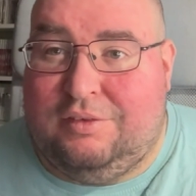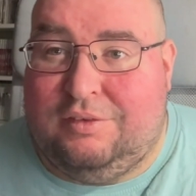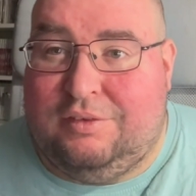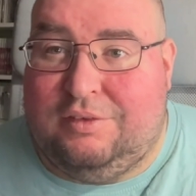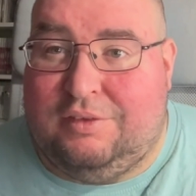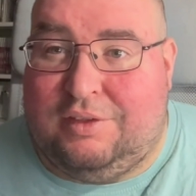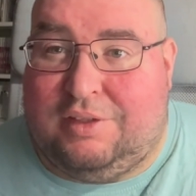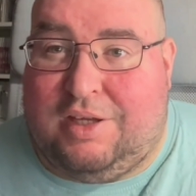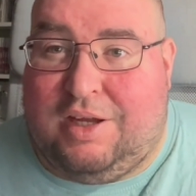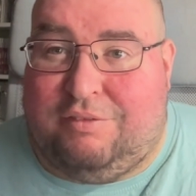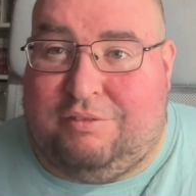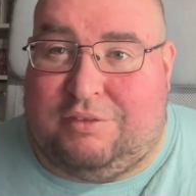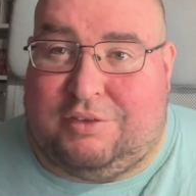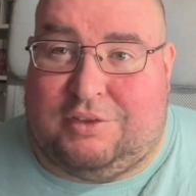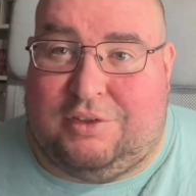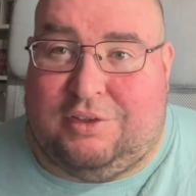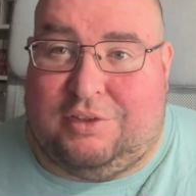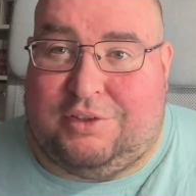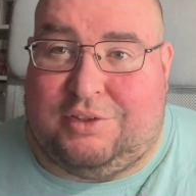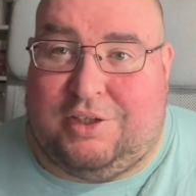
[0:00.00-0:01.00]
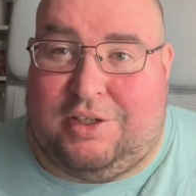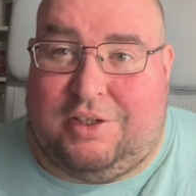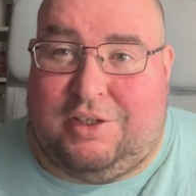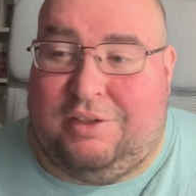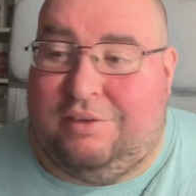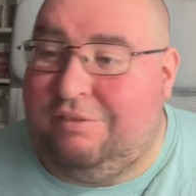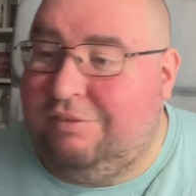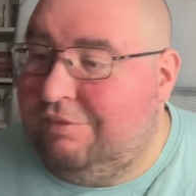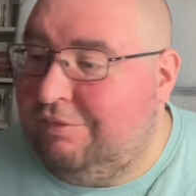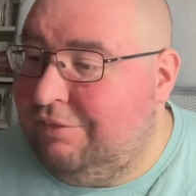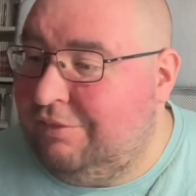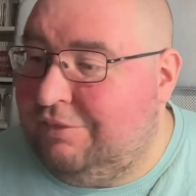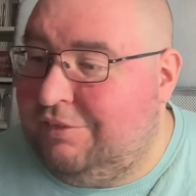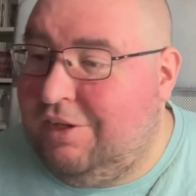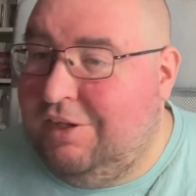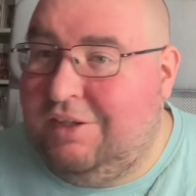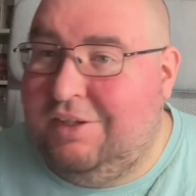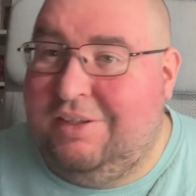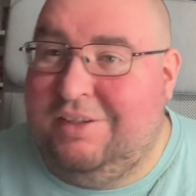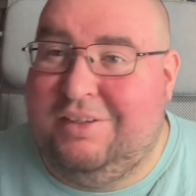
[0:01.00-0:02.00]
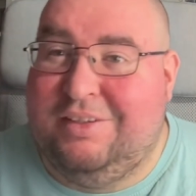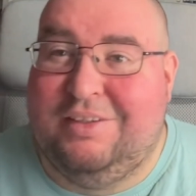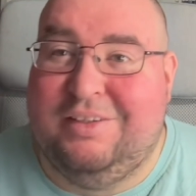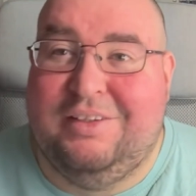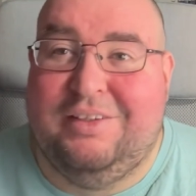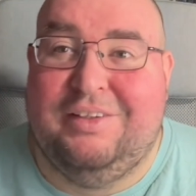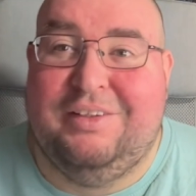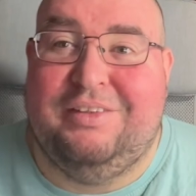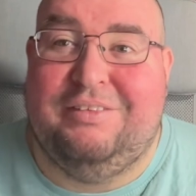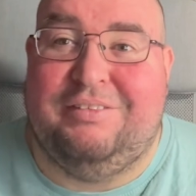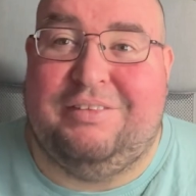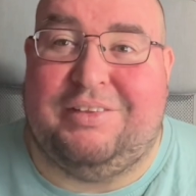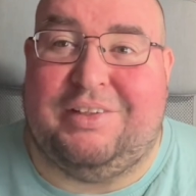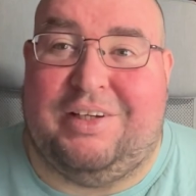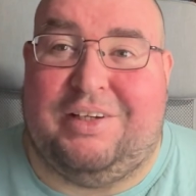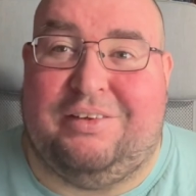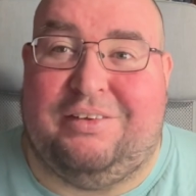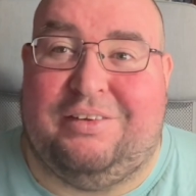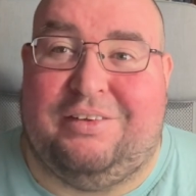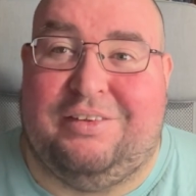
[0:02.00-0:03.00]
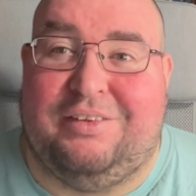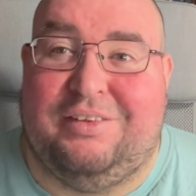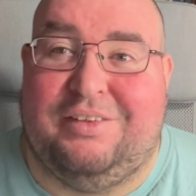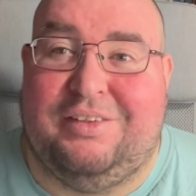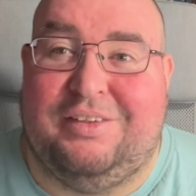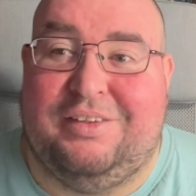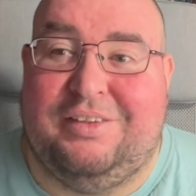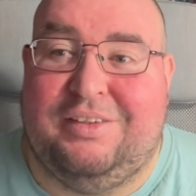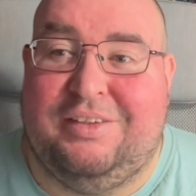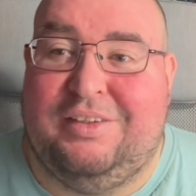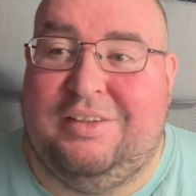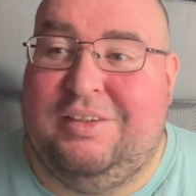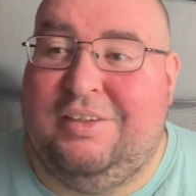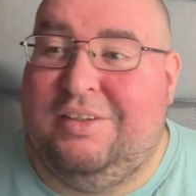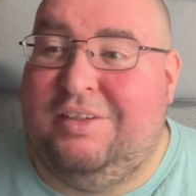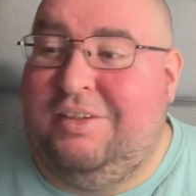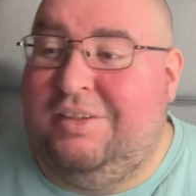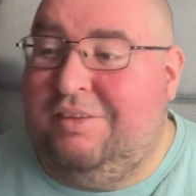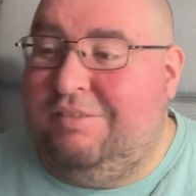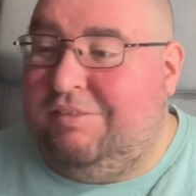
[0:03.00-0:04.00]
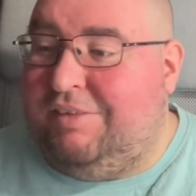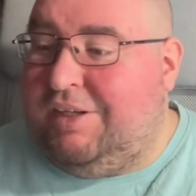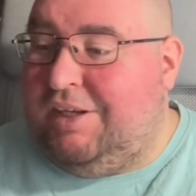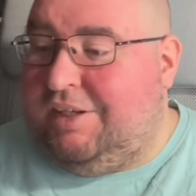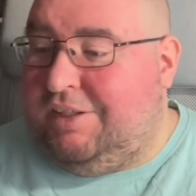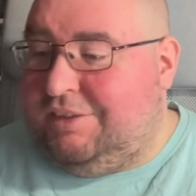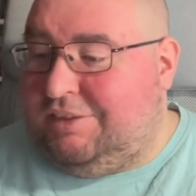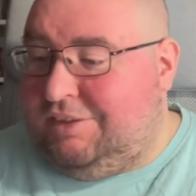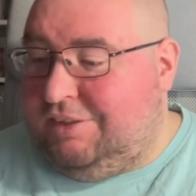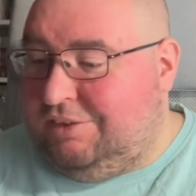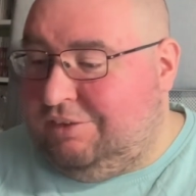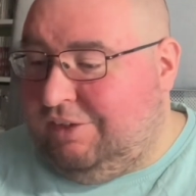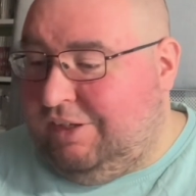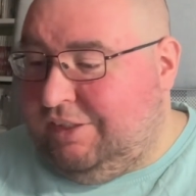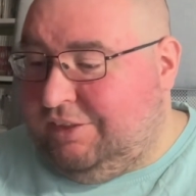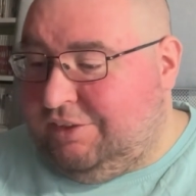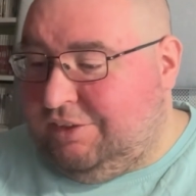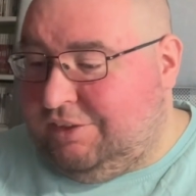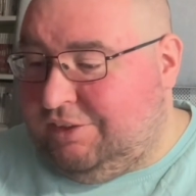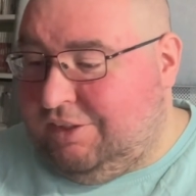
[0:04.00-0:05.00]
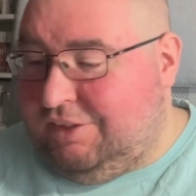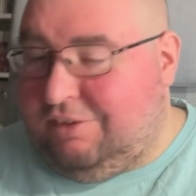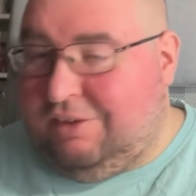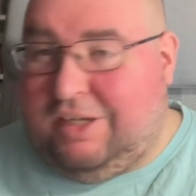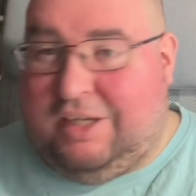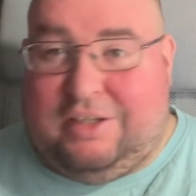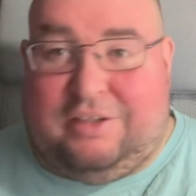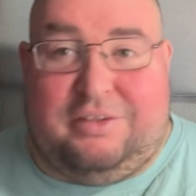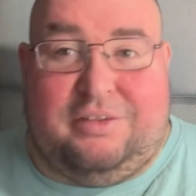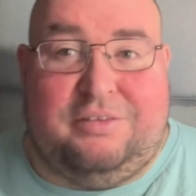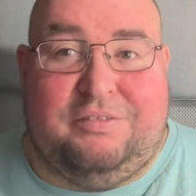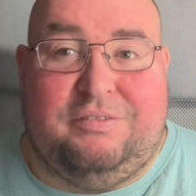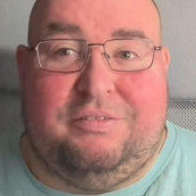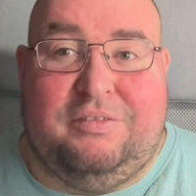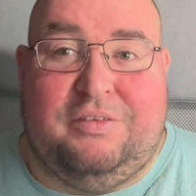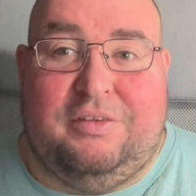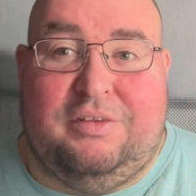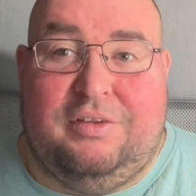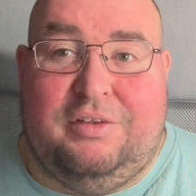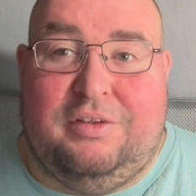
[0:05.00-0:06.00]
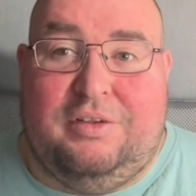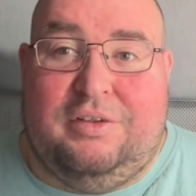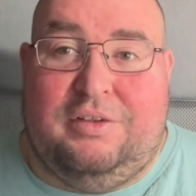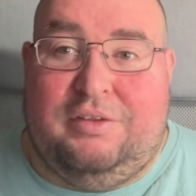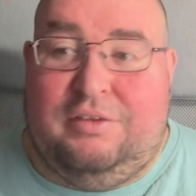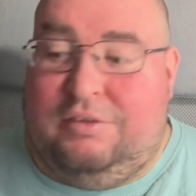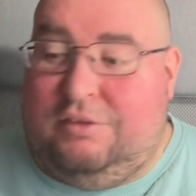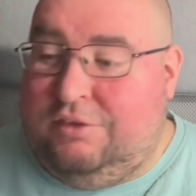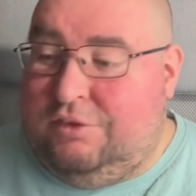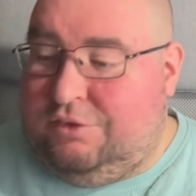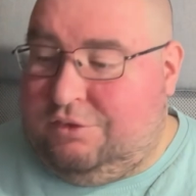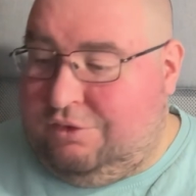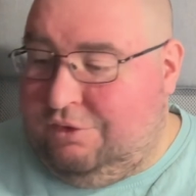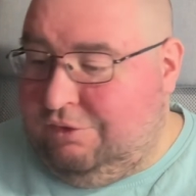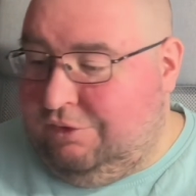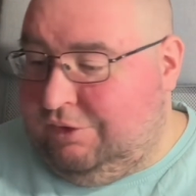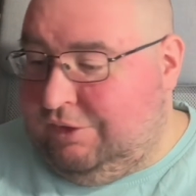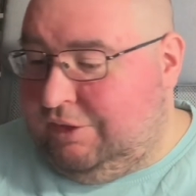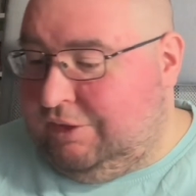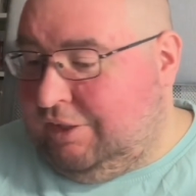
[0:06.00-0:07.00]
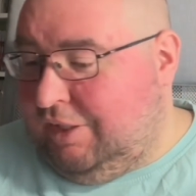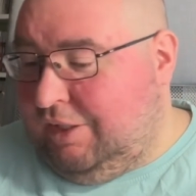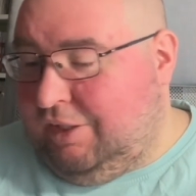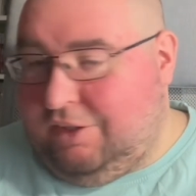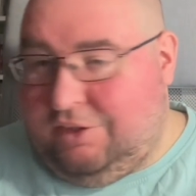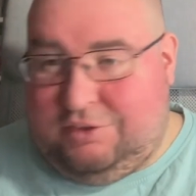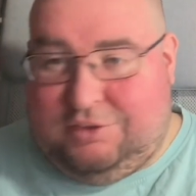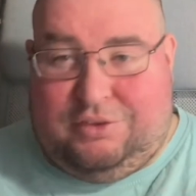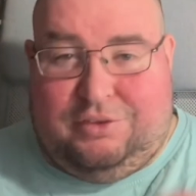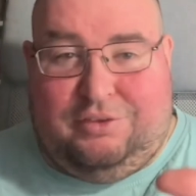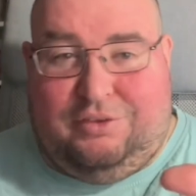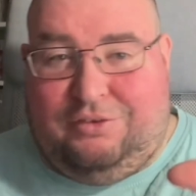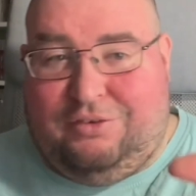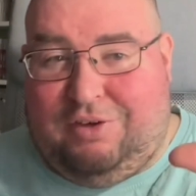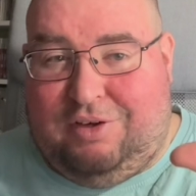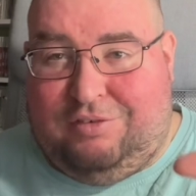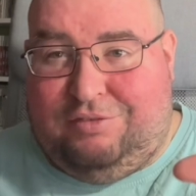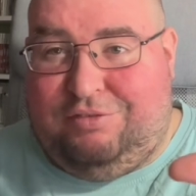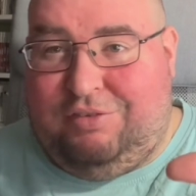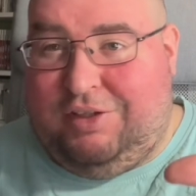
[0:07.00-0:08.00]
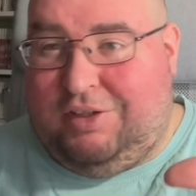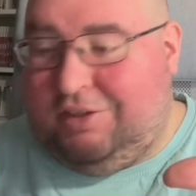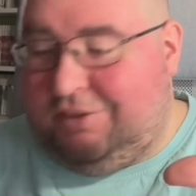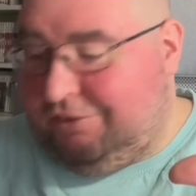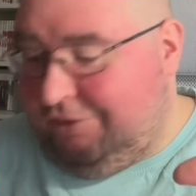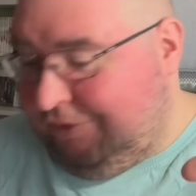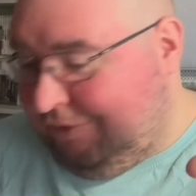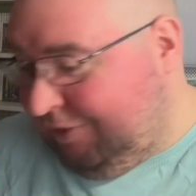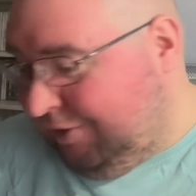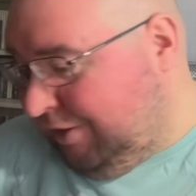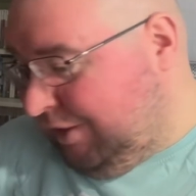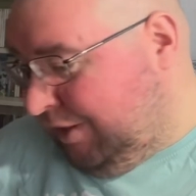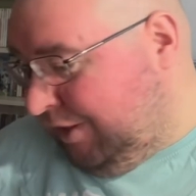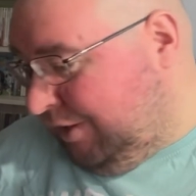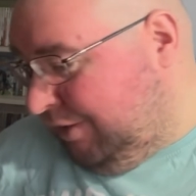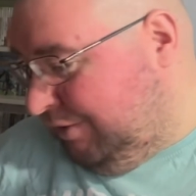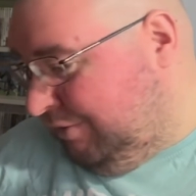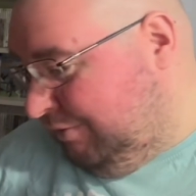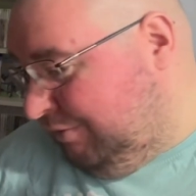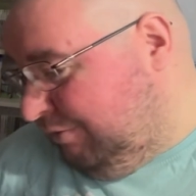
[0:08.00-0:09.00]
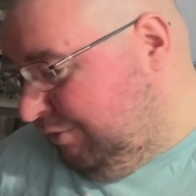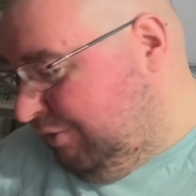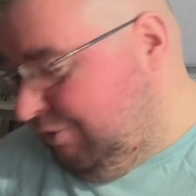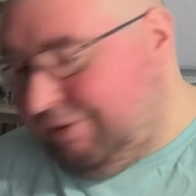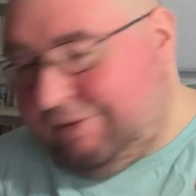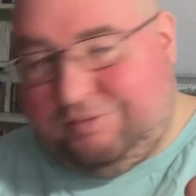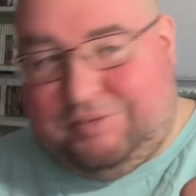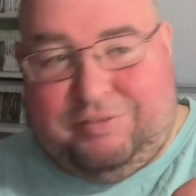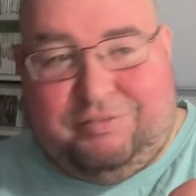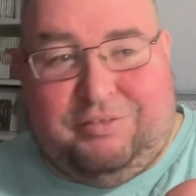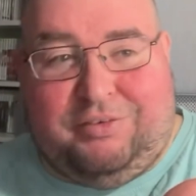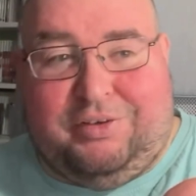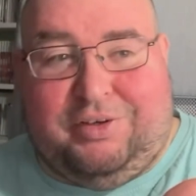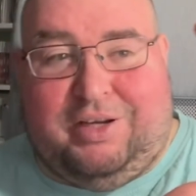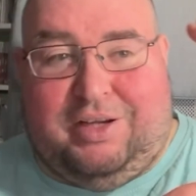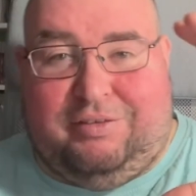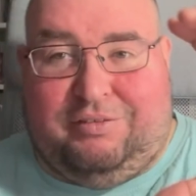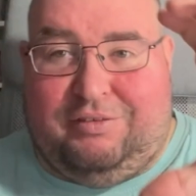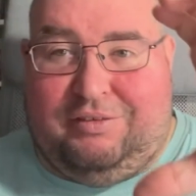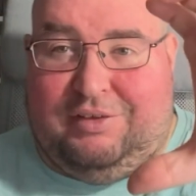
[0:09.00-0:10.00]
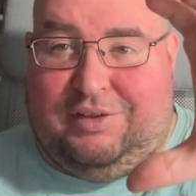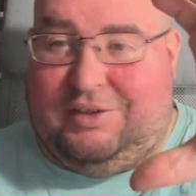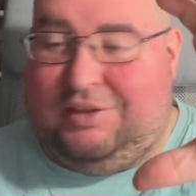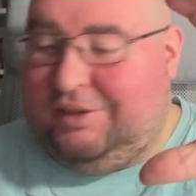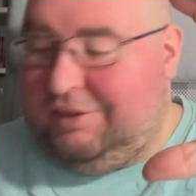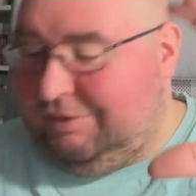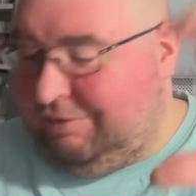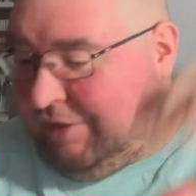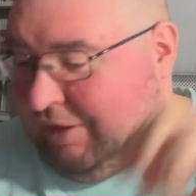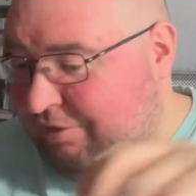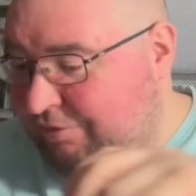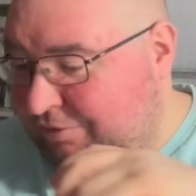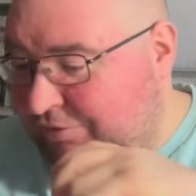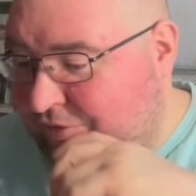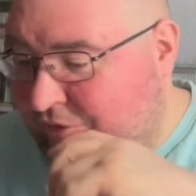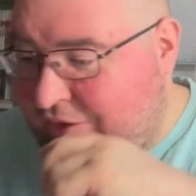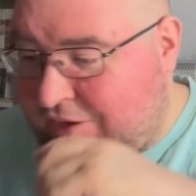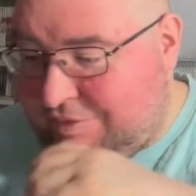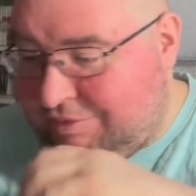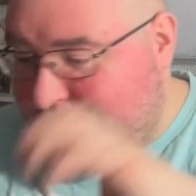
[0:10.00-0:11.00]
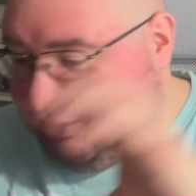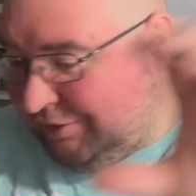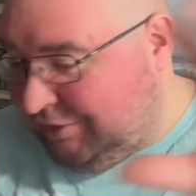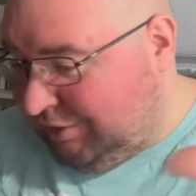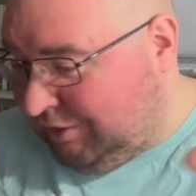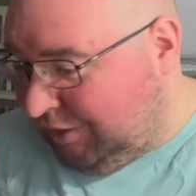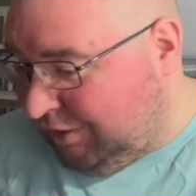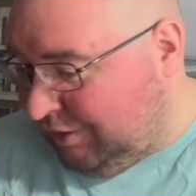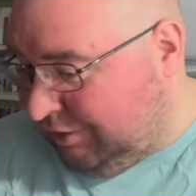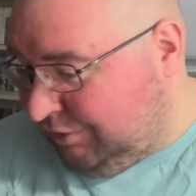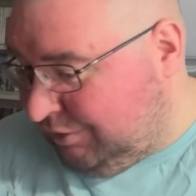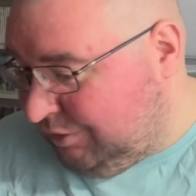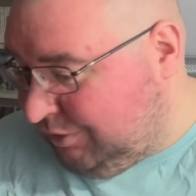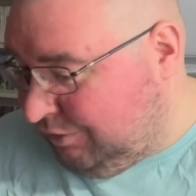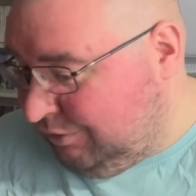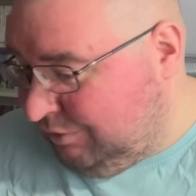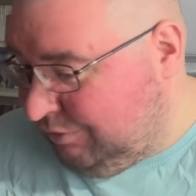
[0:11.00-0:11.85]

the camera starts shaking, which ain't good. But yeah, it's designed just to like screw onto something. It goes quite thick as well, like that. Probably a bit more than that. It's about 5 inches it goes to.